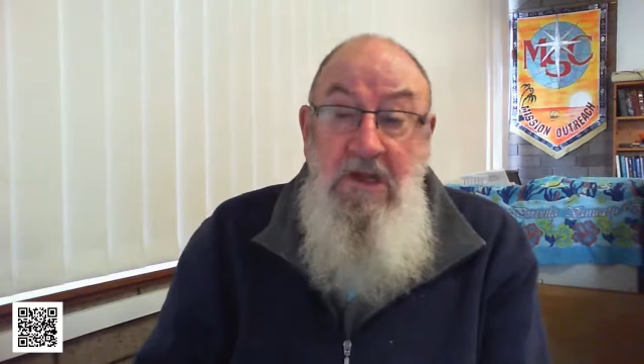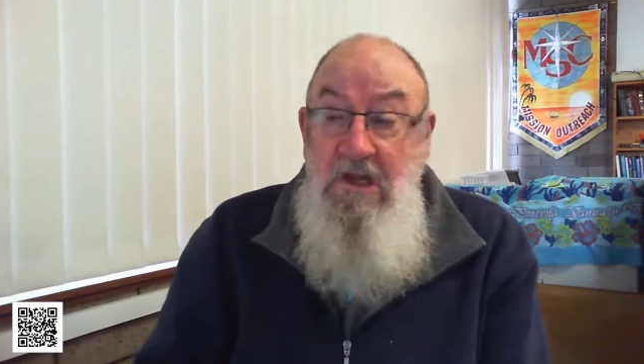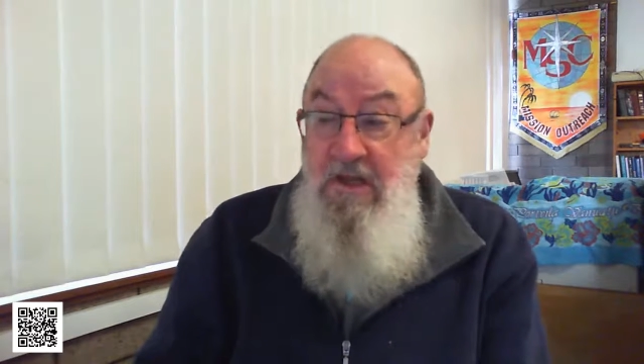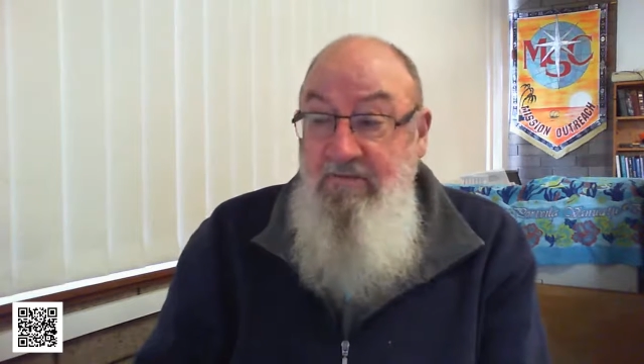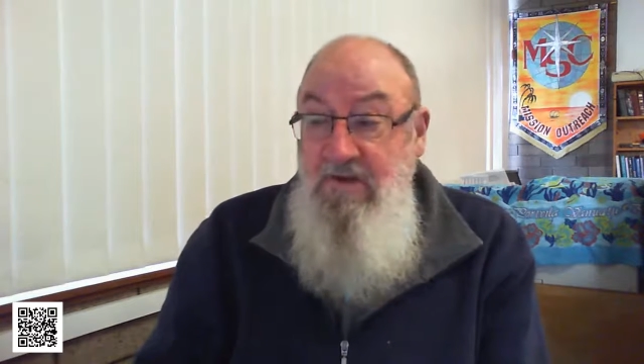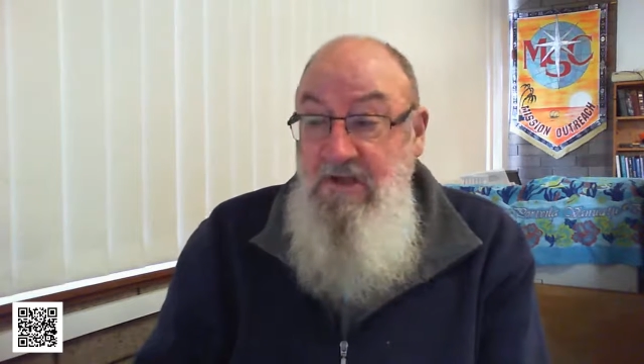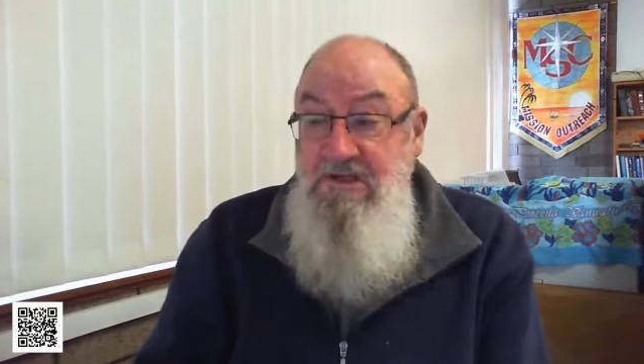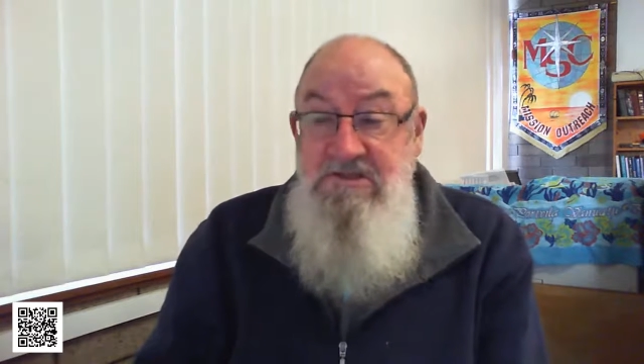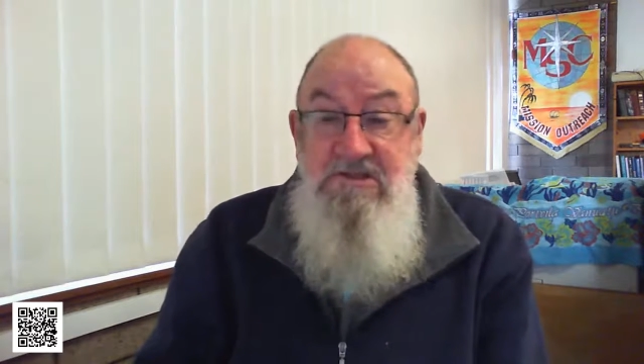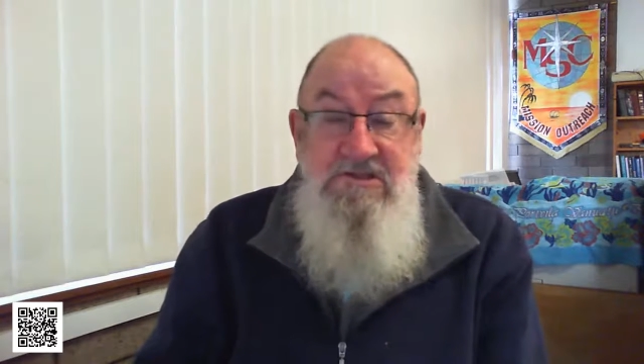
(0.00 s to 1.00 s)
And over the
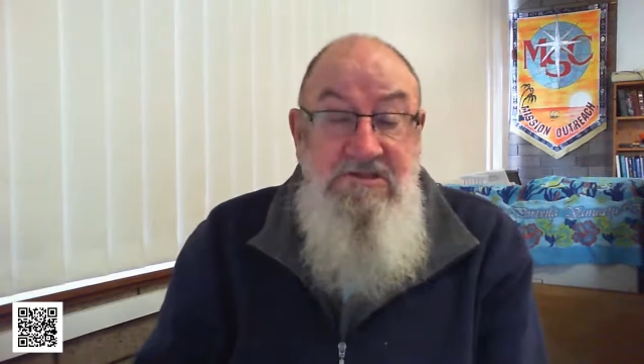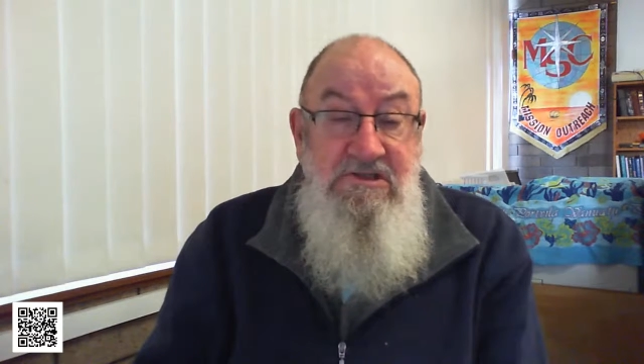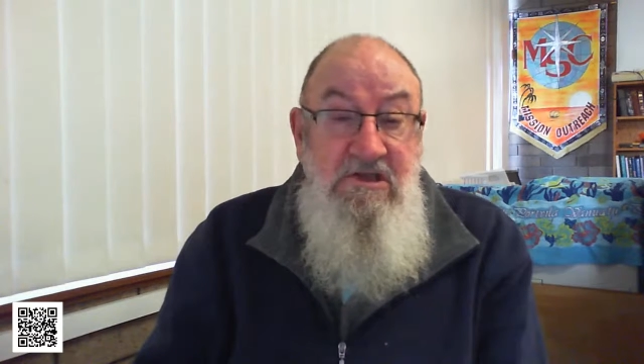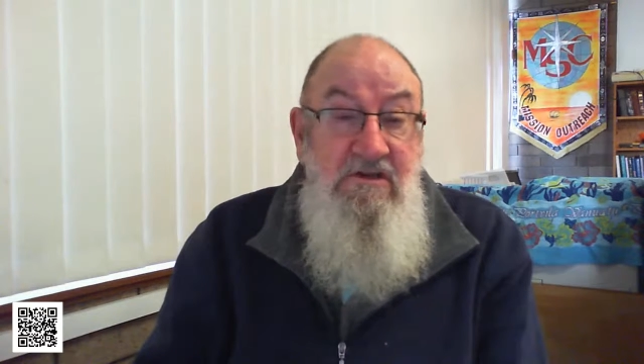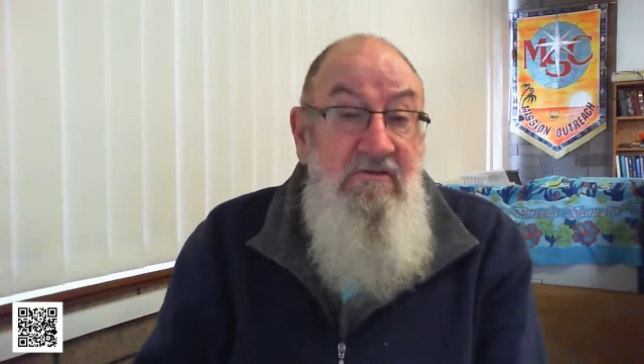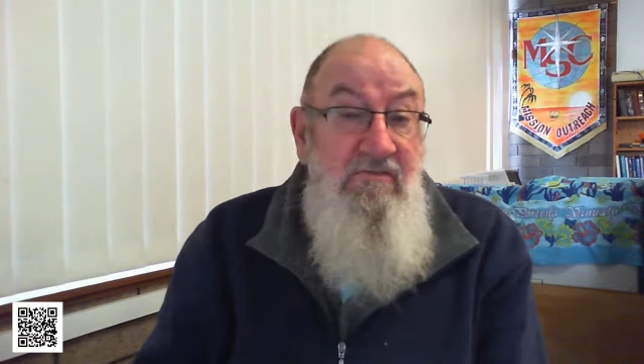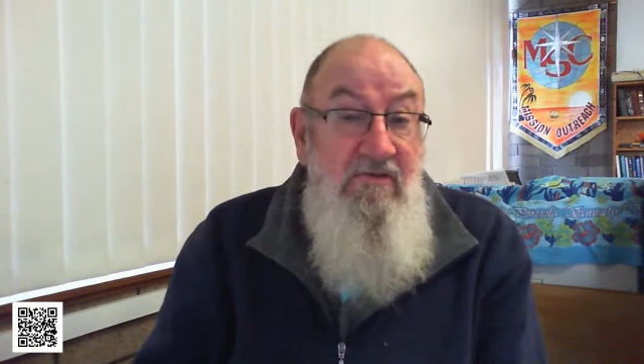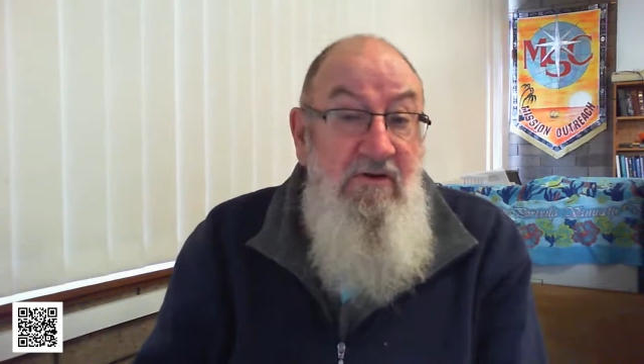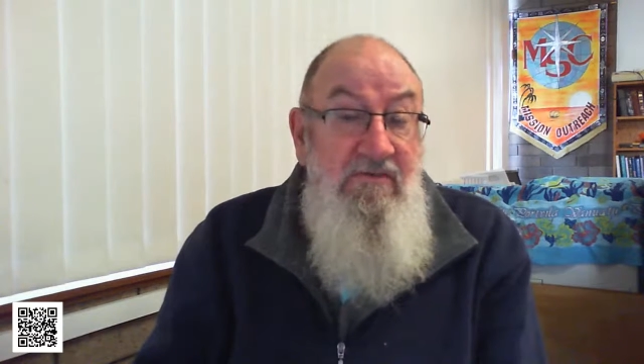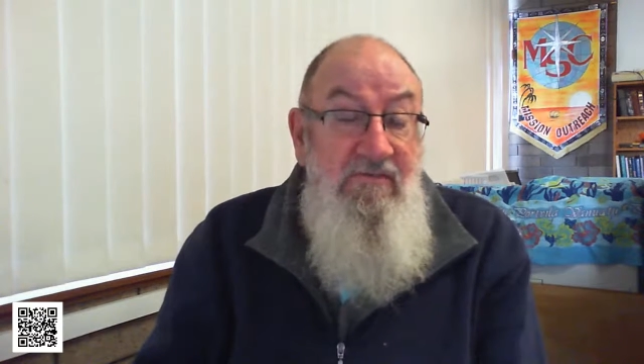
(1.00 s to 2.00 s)
years, as I said,
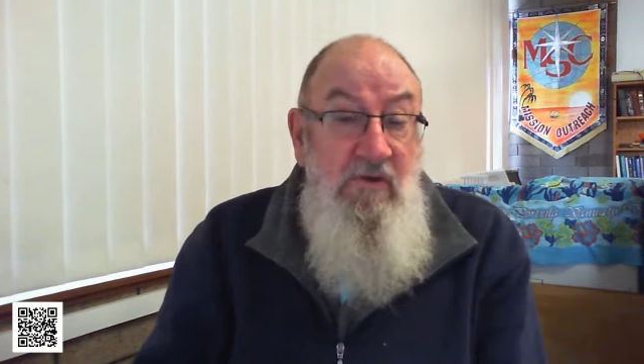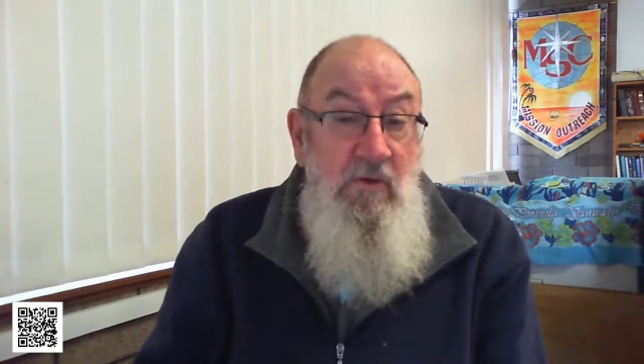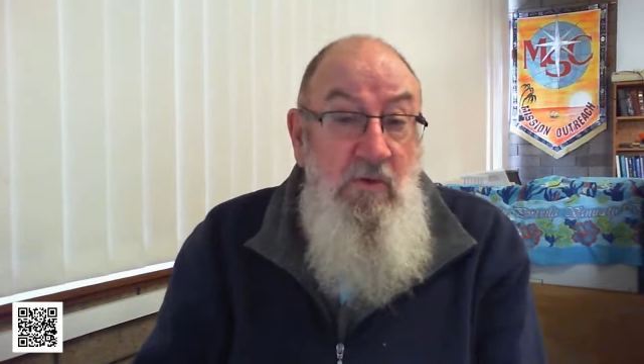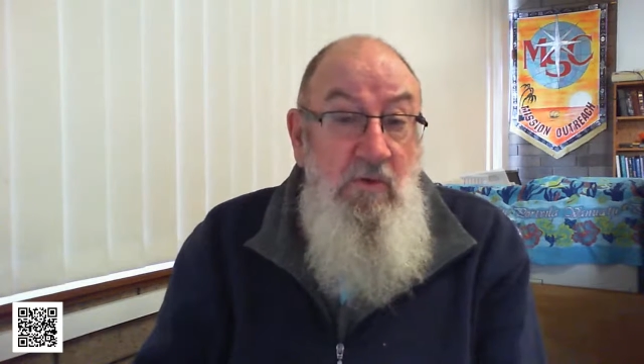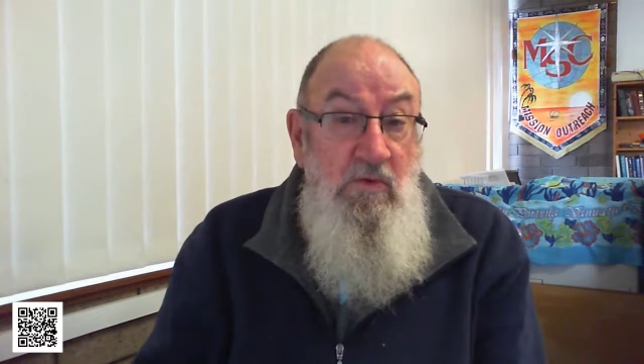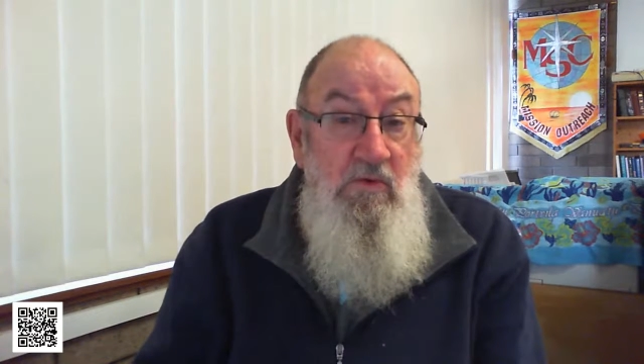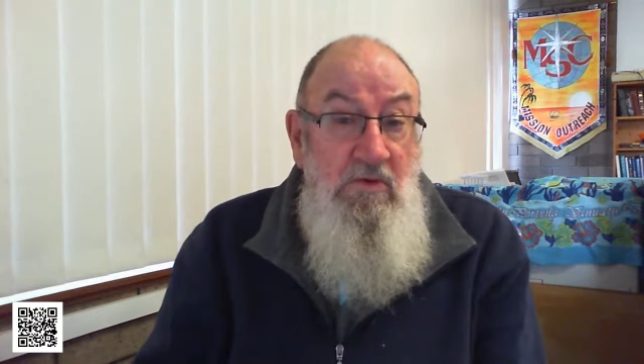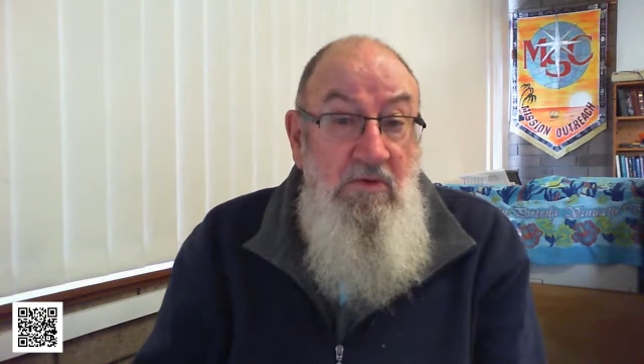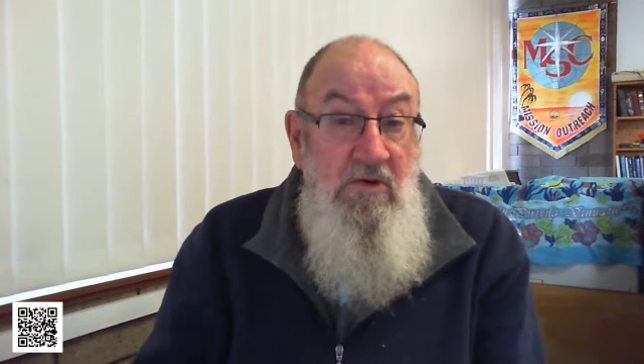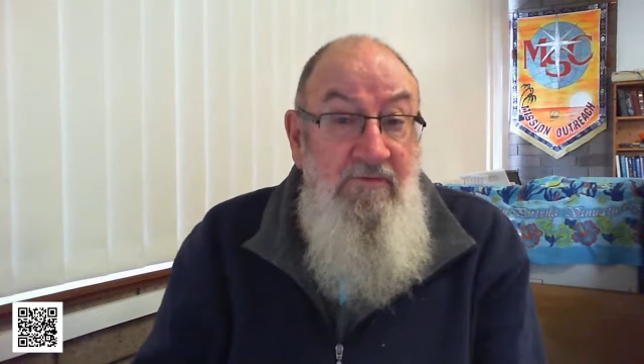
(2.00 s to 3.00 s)
very few
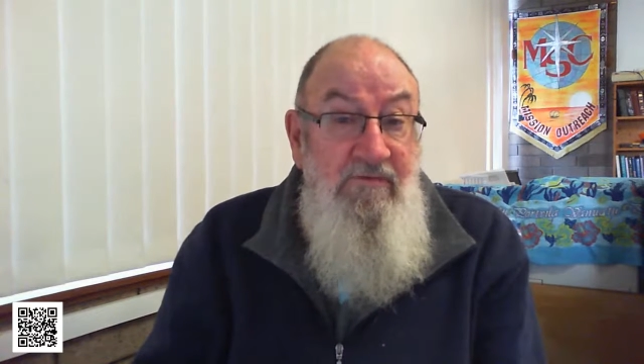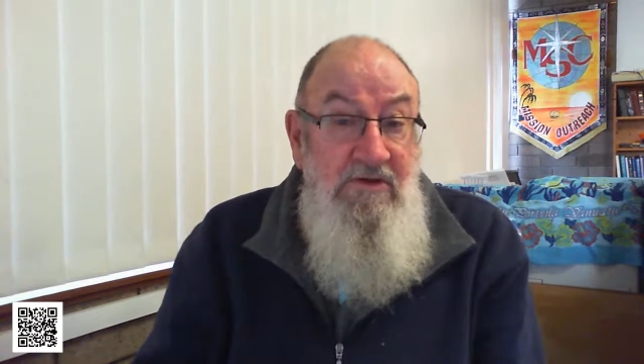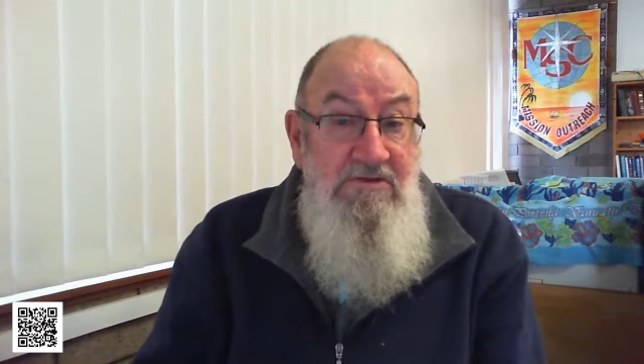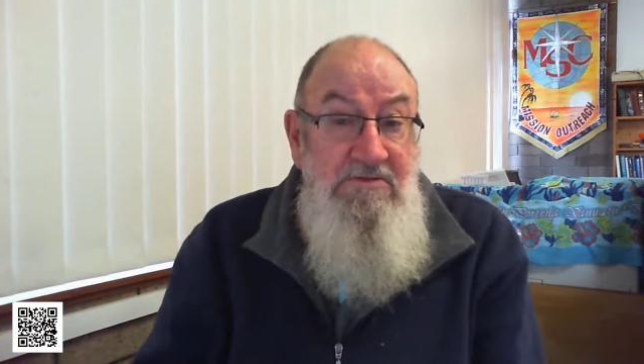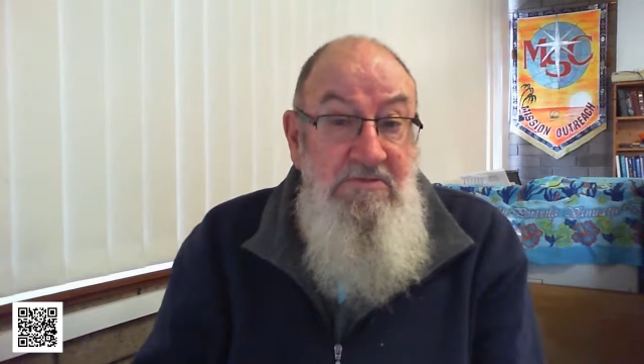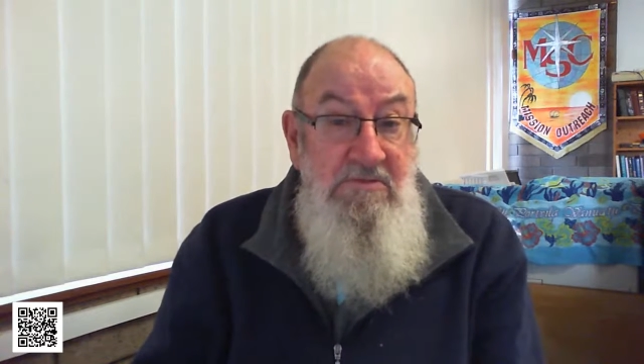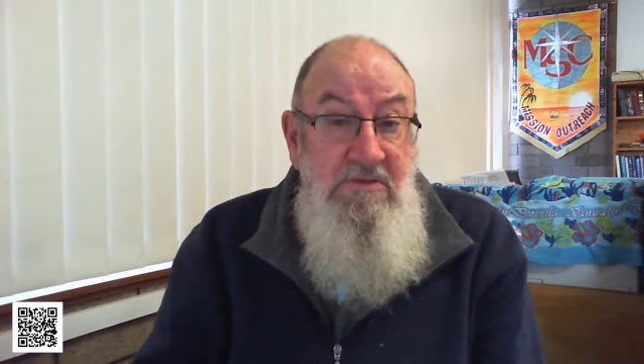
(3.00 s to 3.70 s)
converts.